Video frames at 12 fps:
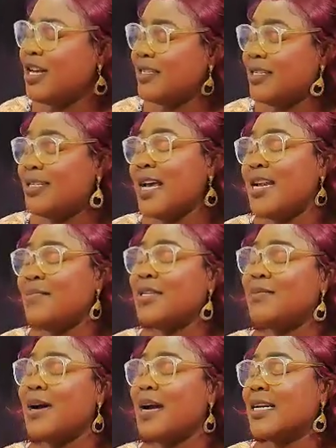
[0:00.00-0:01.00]
See, I
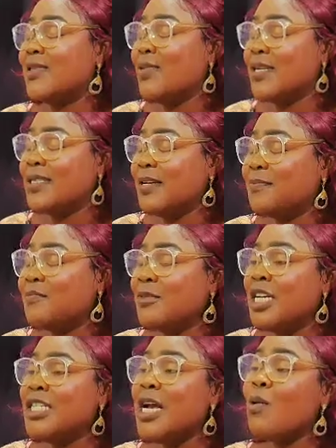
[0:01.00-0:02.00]
met my catch one say,
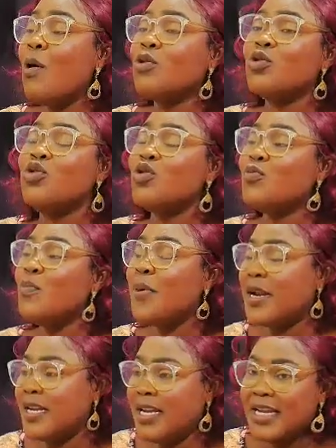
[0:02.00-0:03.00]
ya wa soon so
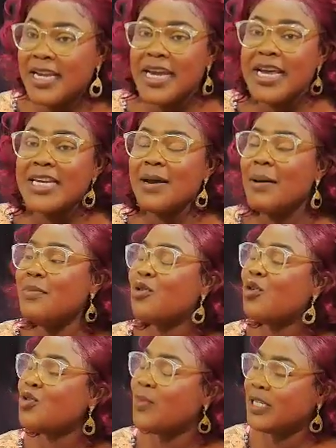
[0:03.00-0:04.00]
mupani. Never be
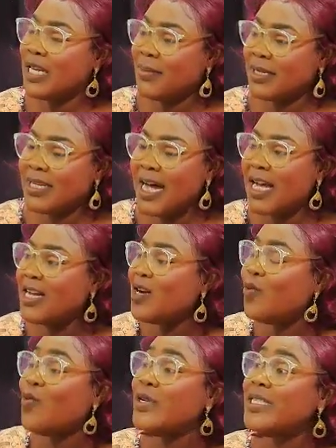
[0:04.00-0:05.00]
cause of basa basa.
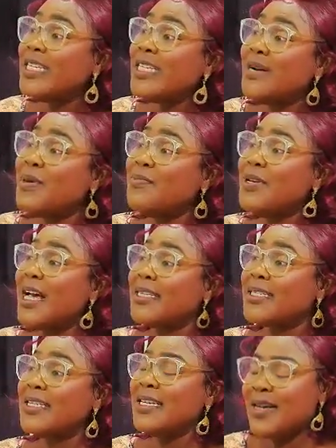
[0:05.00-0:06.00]
One thing never be a
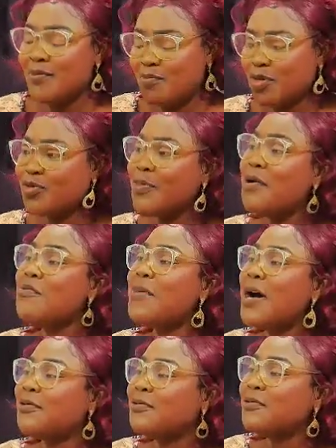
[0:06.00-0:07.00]
say. Post my
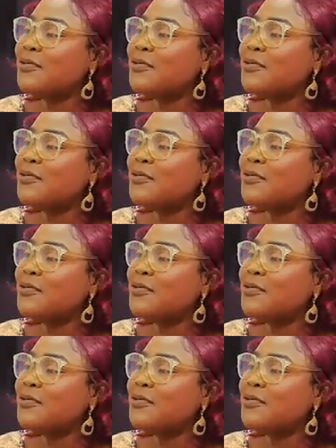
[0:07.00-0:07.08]
humano.